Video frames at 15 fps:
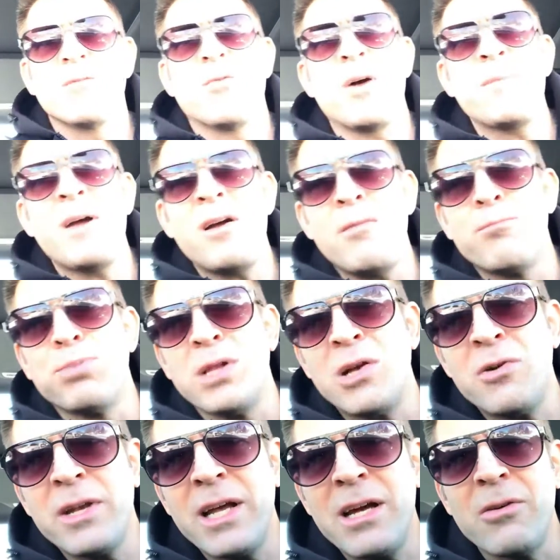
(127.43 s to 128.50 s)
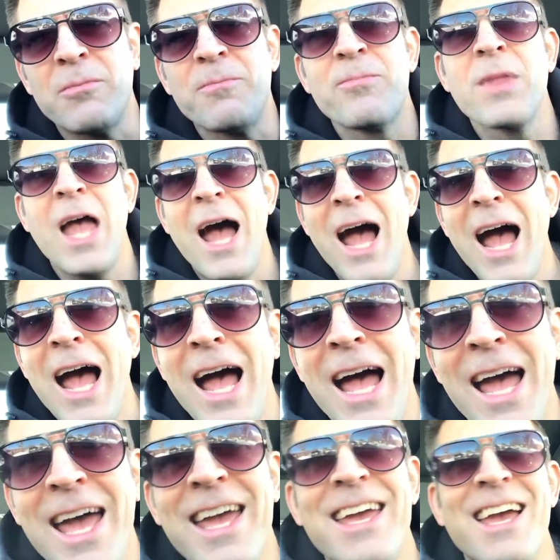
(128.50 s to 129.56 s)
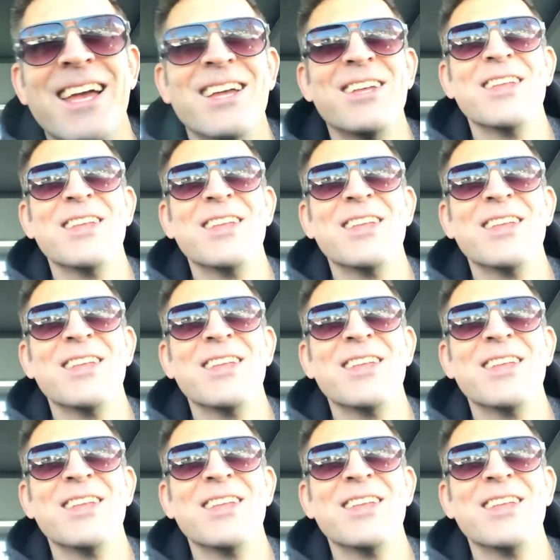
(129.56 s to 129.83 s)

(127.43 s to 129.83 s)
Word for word: Why am I all blown out? Hi!